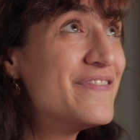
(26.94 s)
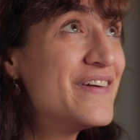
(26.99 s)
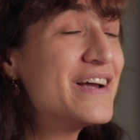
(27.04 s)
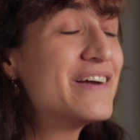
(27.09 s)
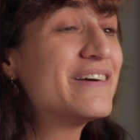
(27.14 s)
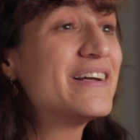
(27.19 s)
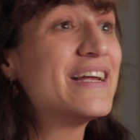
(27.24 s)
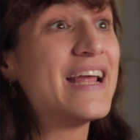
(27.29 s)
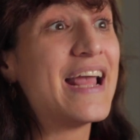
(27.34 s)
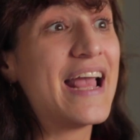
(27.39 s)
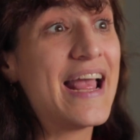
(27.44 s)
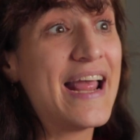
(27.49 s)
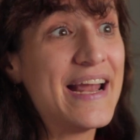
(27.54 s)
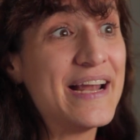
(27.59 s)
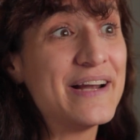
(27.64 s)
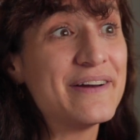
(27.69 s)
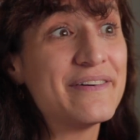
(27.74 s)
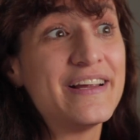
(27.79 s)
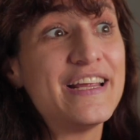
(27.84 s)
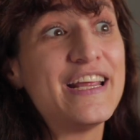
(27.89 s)
very
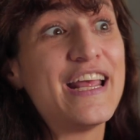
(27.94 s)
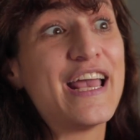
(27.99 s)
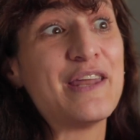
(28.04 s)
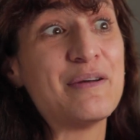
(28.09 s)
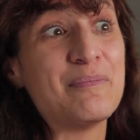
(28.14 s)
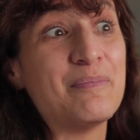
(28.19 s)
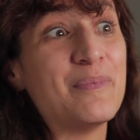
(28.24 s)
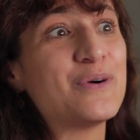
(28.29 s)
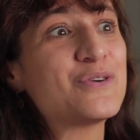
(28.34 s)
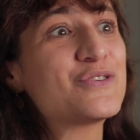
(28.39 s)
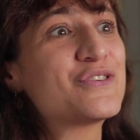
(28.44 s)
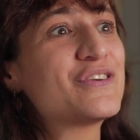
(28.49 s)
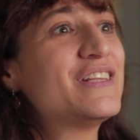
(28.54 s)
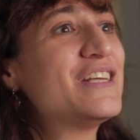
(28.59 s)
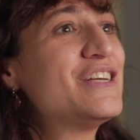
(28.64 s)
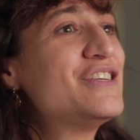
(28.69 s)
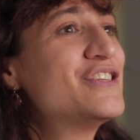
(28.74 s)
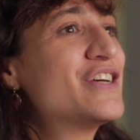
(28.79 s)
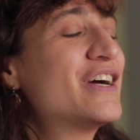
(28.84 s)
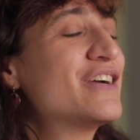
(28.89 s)
angry and
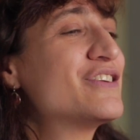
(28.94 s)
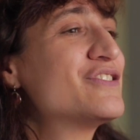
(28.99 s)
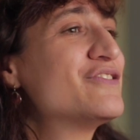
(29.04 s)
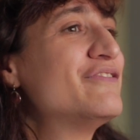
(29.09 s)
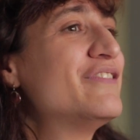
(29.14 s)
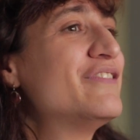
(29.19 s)
emotionally charged